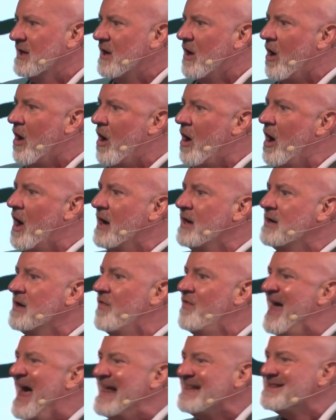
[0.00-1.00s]
on
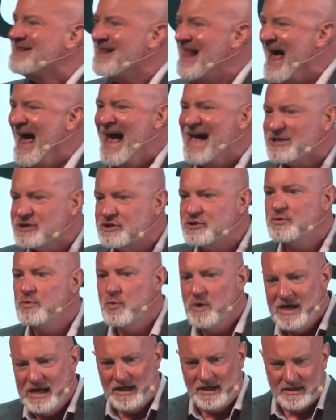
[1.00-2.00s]
that last
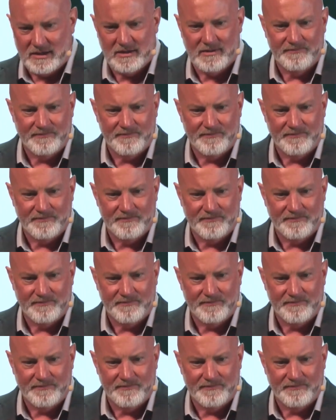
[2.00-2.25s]
week.